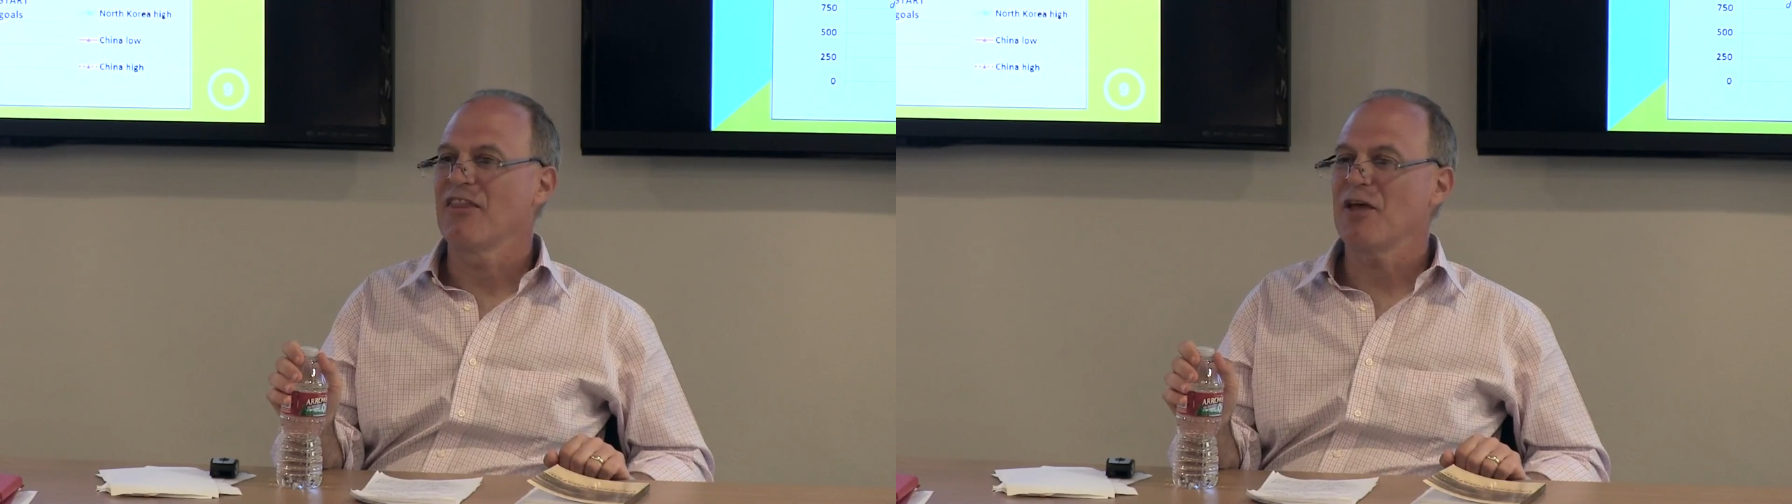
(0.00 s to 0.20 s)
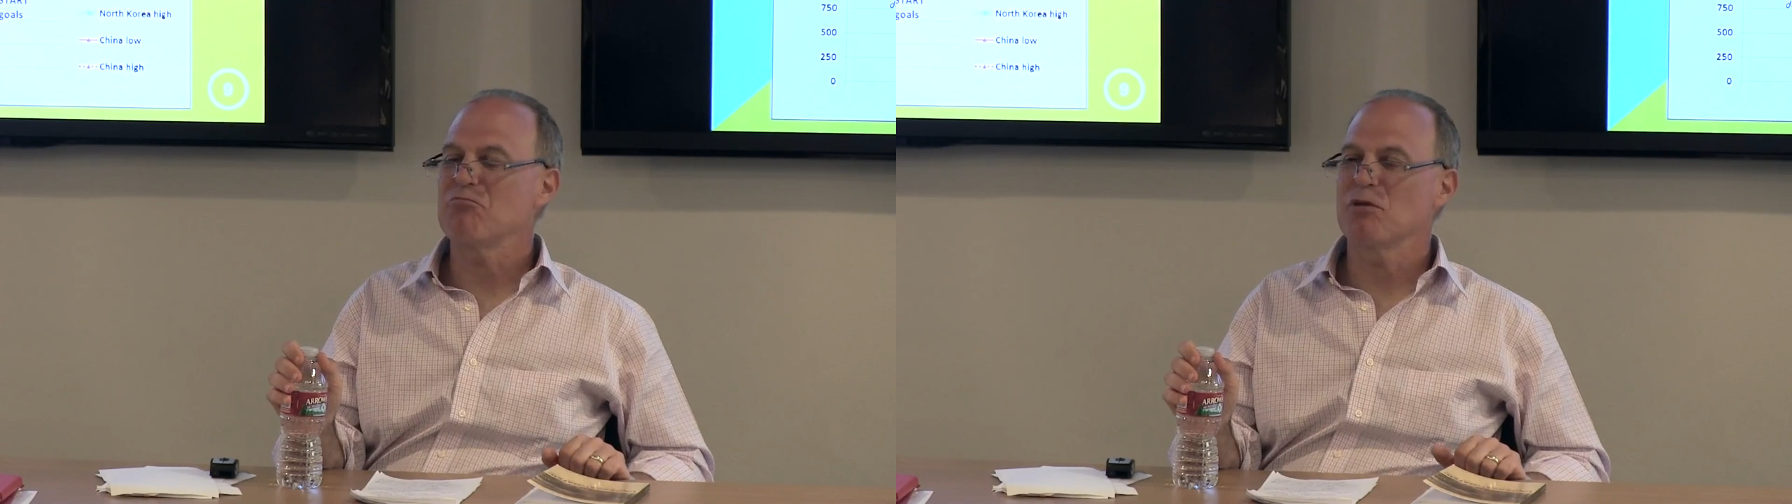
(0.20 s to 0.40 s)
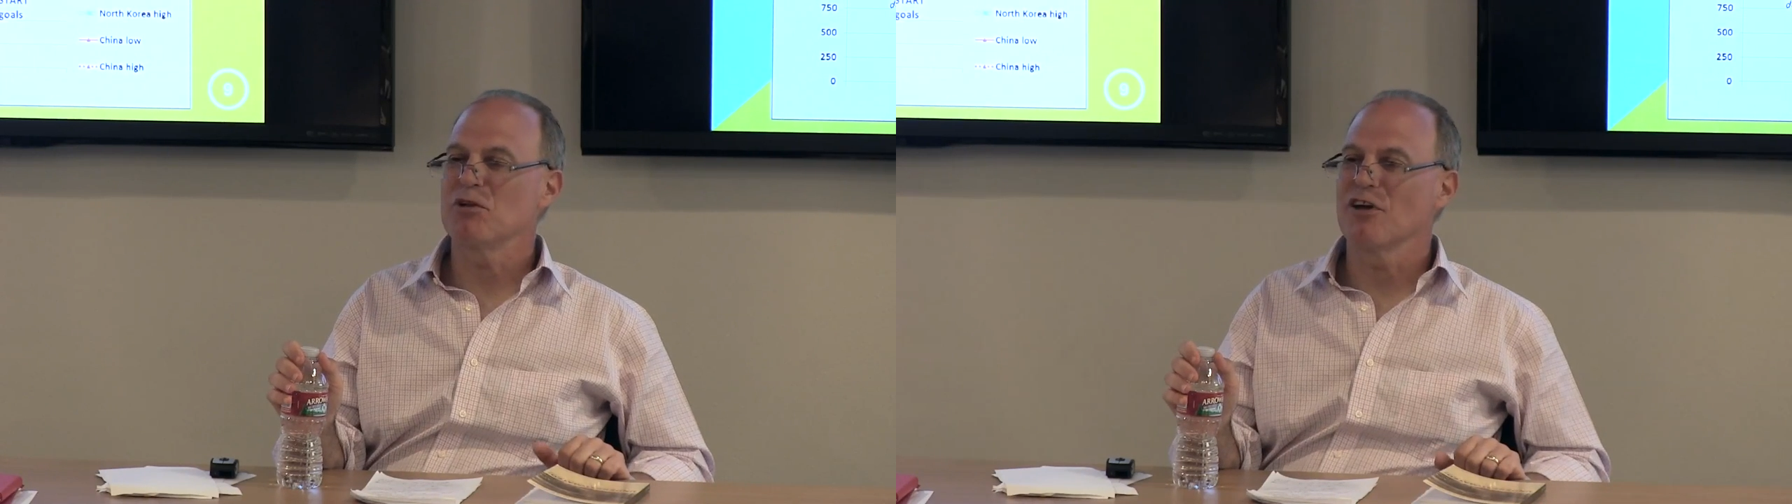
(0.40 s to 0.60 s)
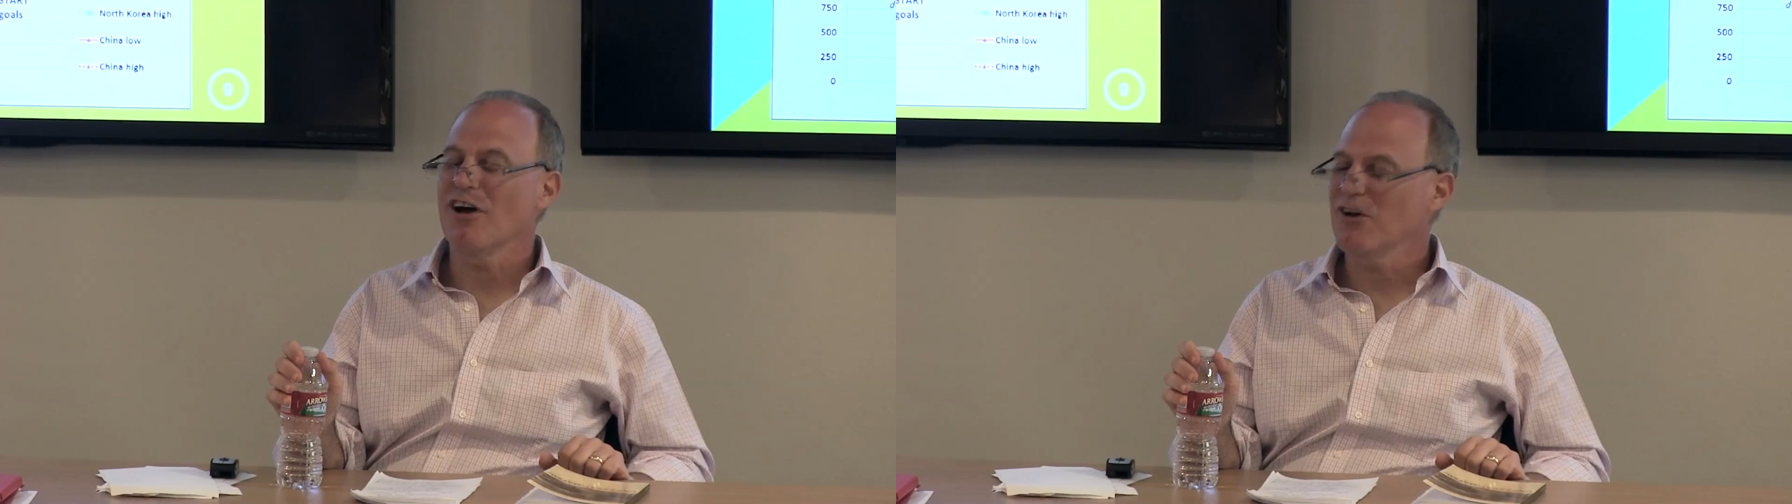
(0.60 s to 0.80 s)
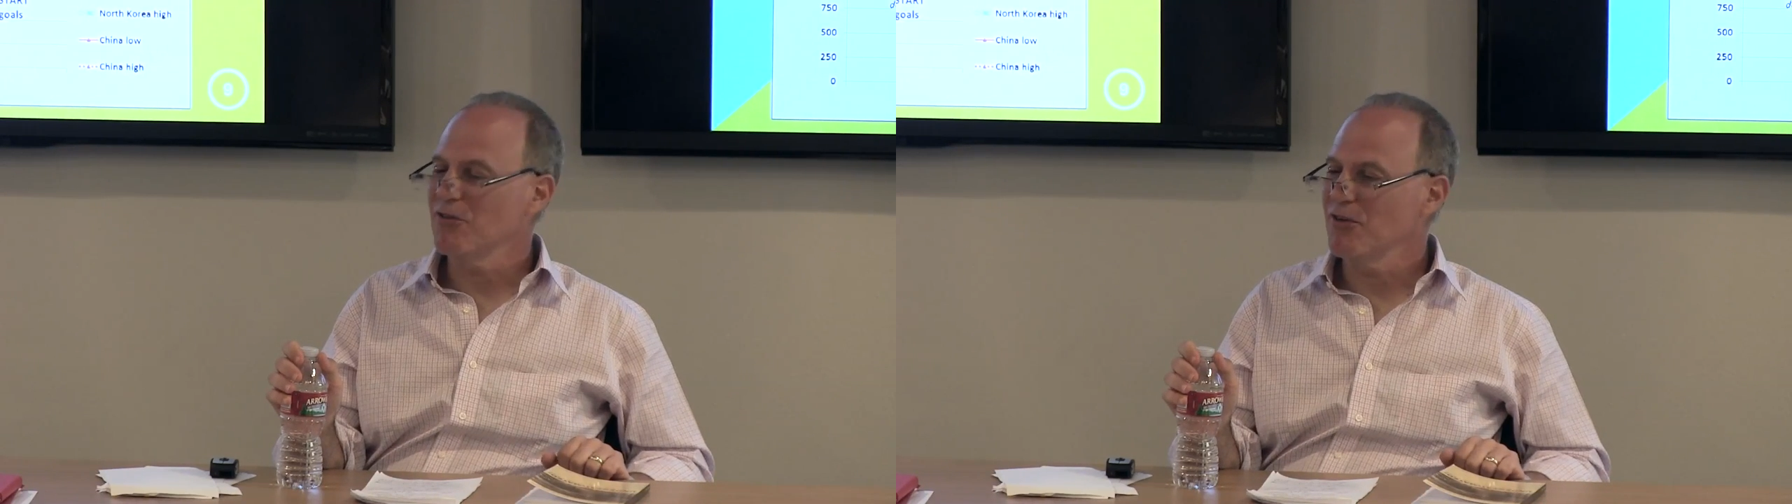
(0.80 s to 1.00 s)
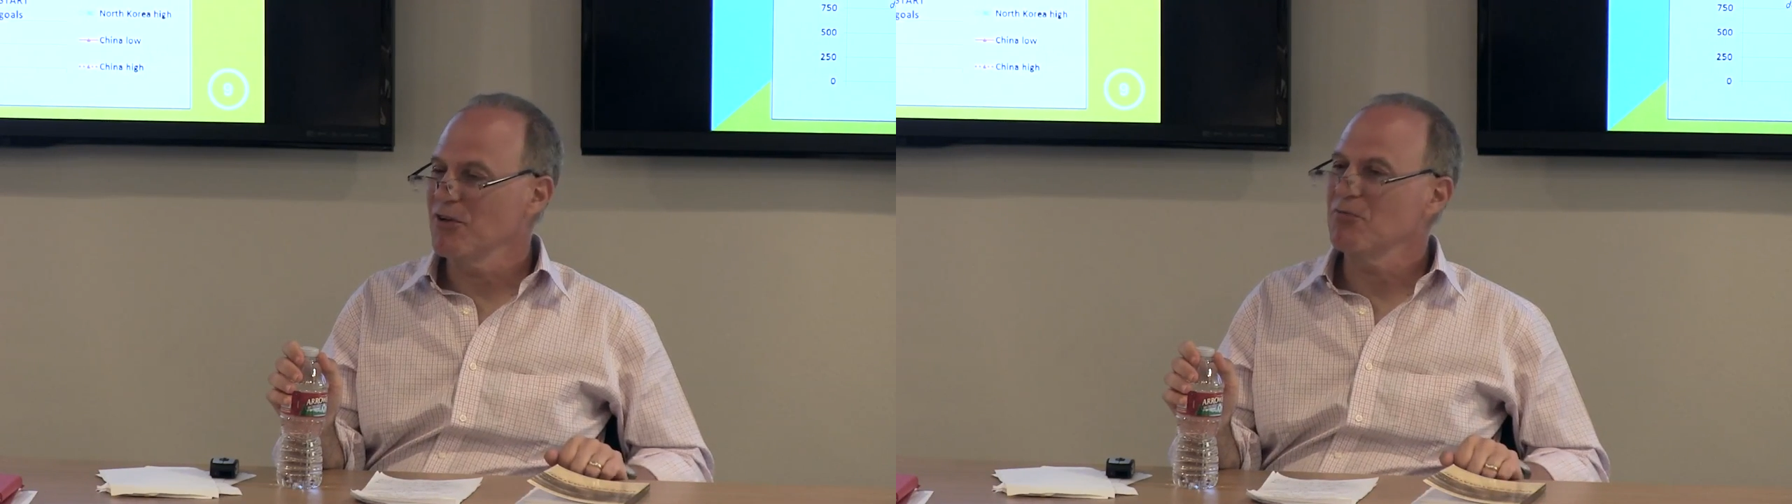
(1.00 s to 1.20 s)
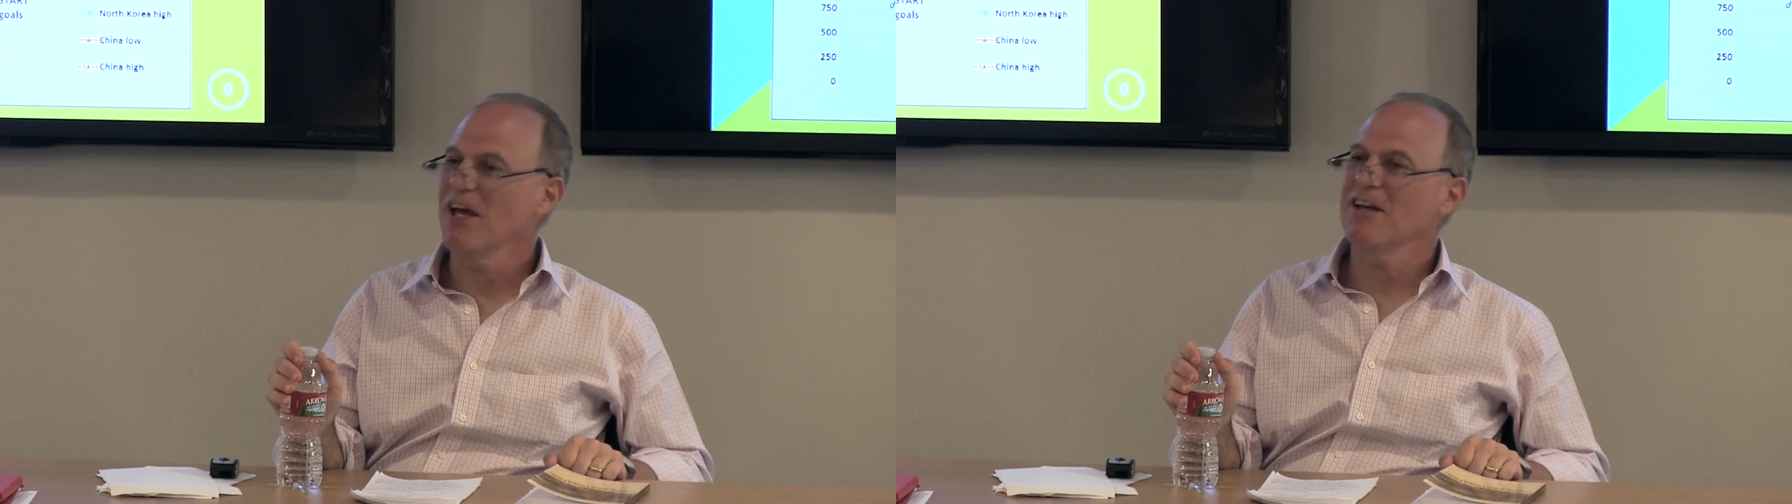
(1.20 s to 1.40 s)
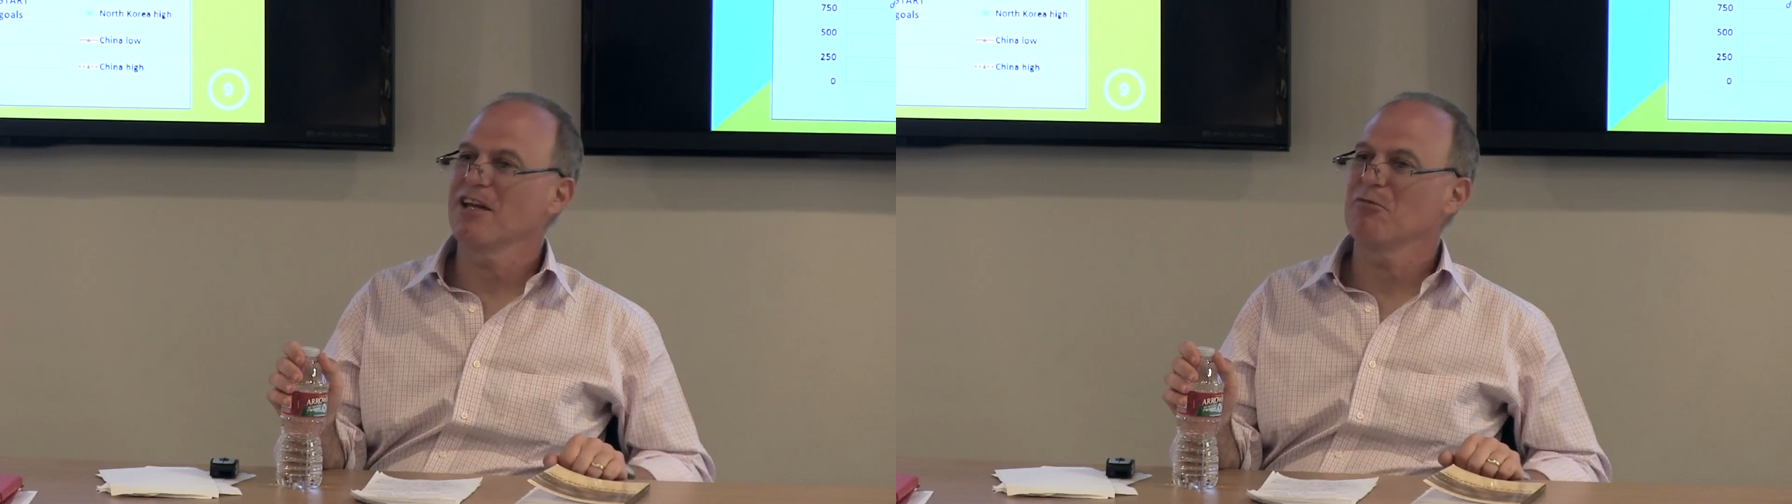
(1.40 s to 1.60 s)
That bibliography in the
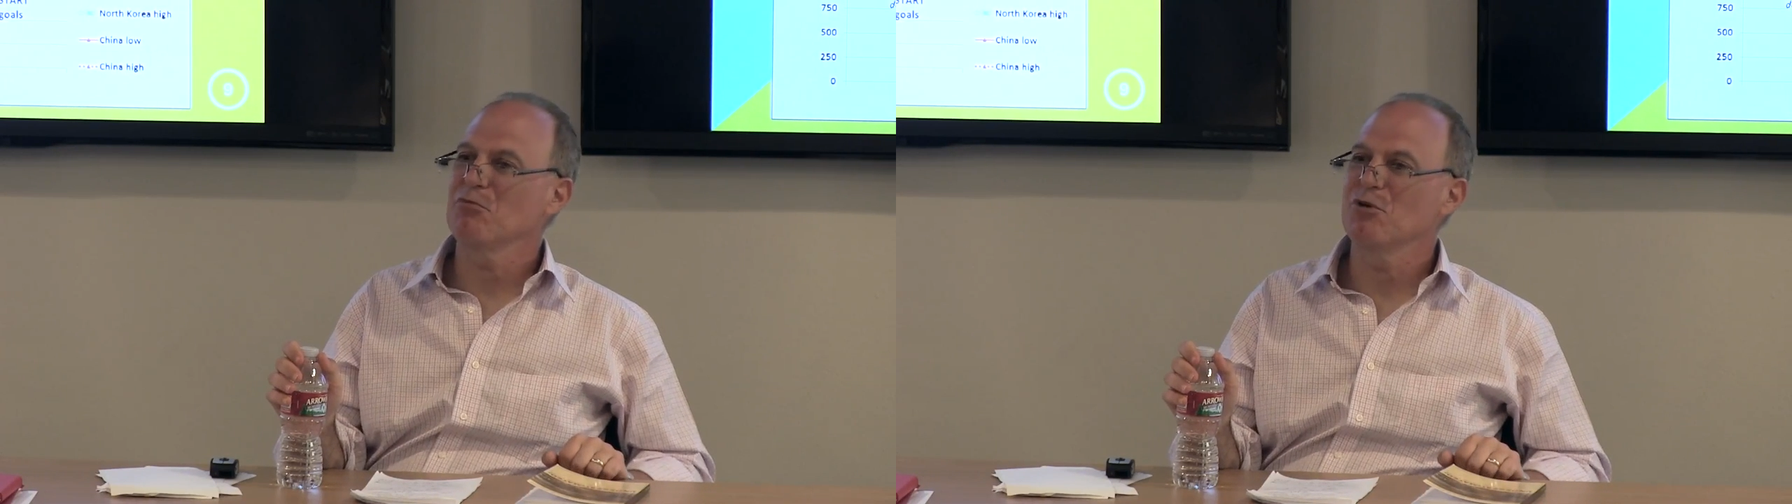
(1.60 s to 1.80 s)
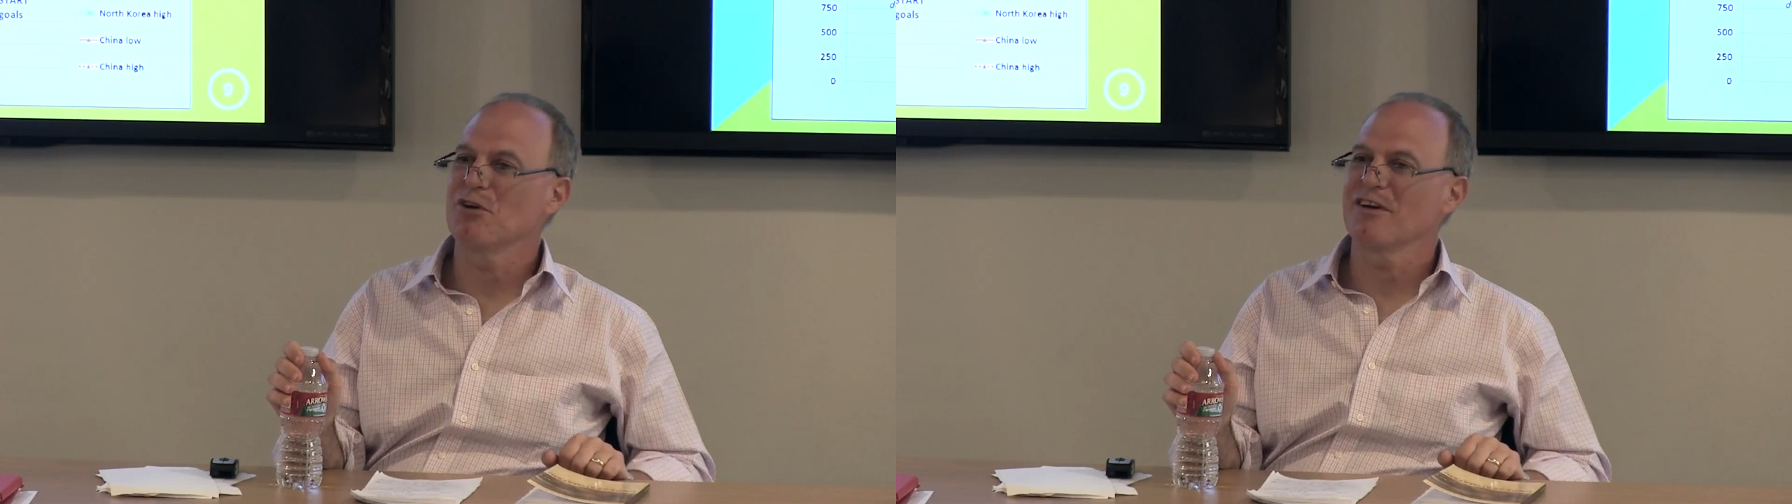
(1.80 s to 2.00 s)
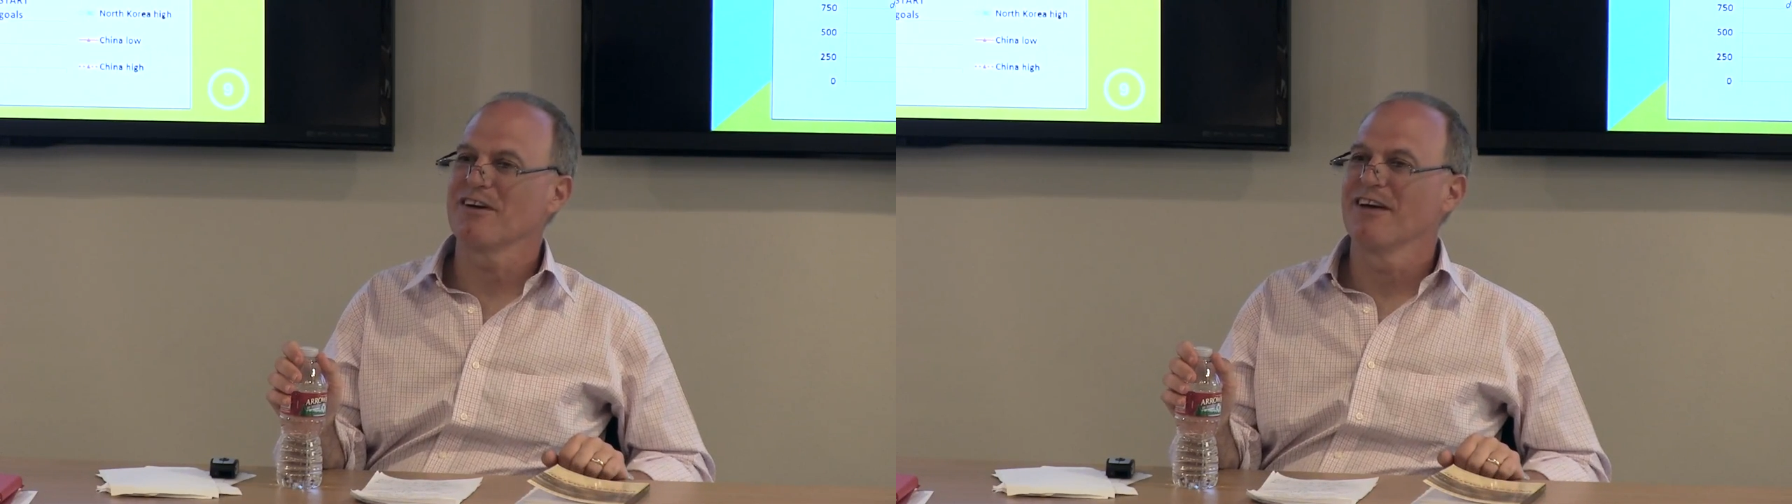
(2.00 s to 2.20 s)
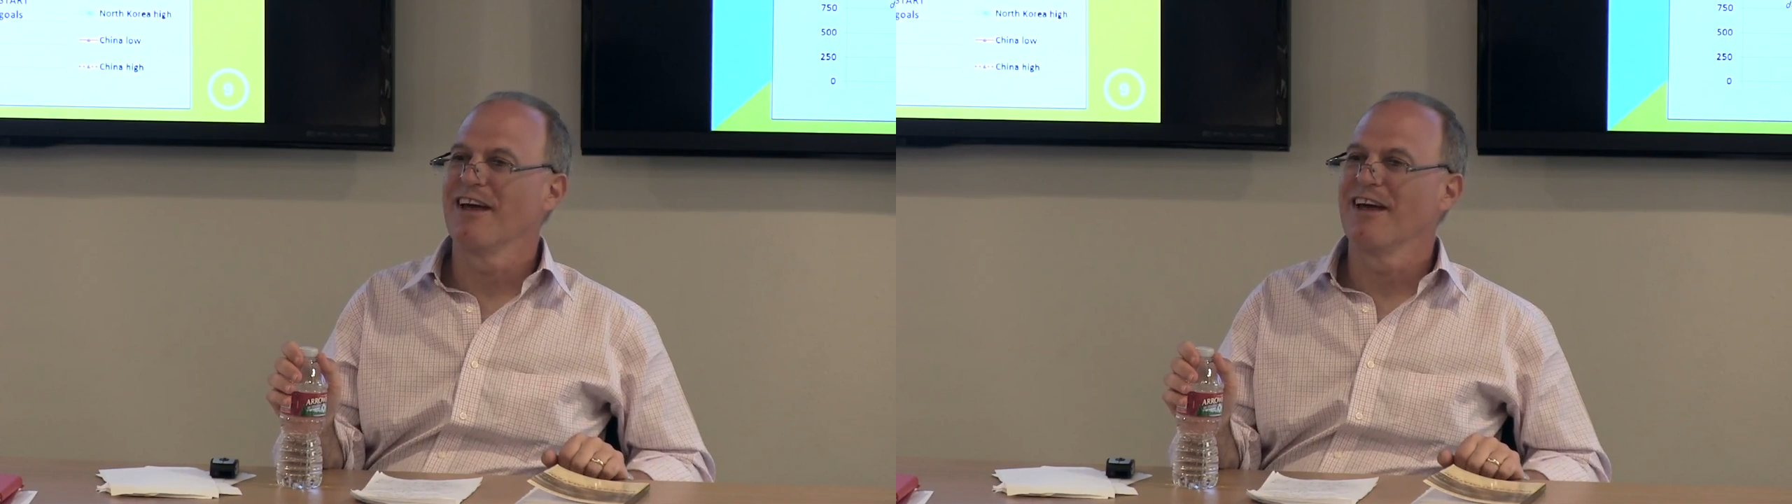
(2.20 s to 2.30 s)
back of that book